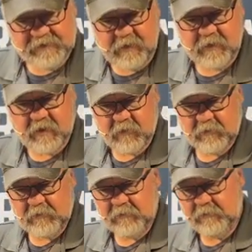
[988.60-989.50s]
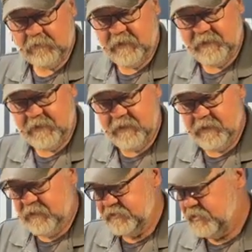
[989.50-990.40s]
Cerakote, right?
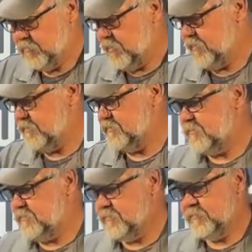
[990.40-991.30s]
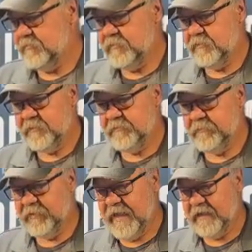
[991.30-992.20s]
Do you want to
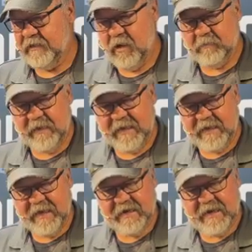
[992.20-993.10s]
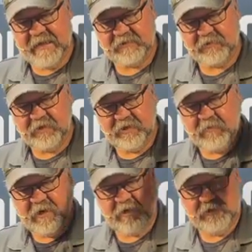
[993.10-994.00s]
all black anodized, or do
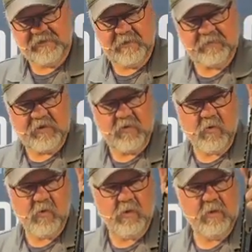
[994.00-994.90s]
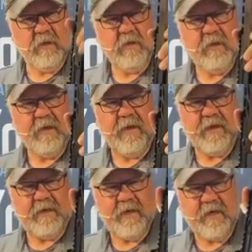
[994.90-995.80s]
you want to do something cool
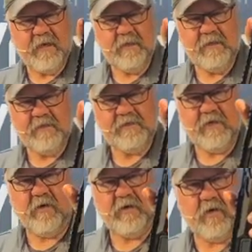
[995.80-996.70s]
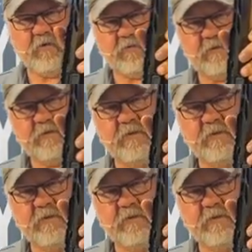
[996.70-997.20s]
and Cerakote